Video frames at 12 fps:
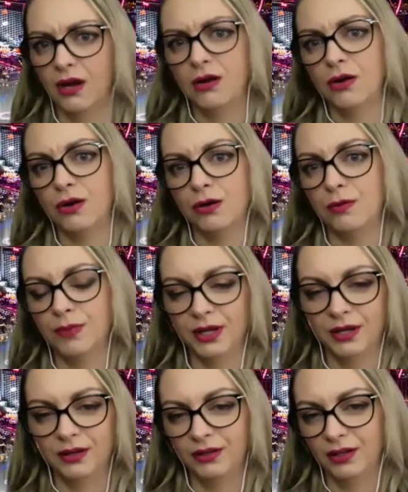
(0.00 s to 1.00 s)
oh, but
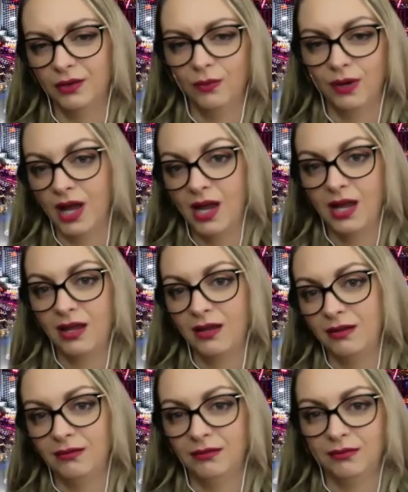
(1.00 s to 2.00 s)
you know, when
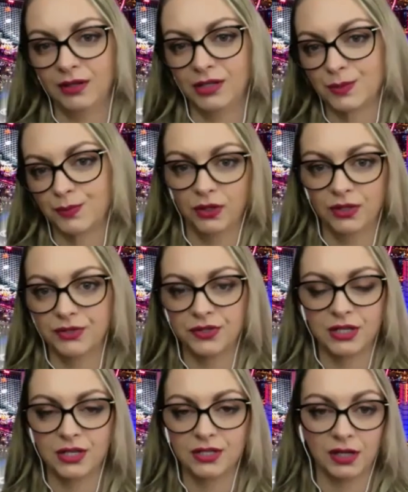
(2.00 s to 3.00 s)
I experienced
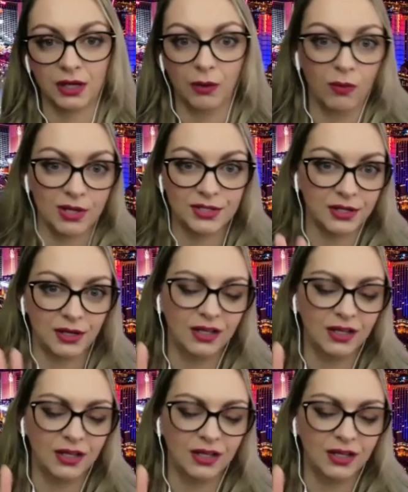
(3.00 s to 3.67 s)
this, like it wasn't,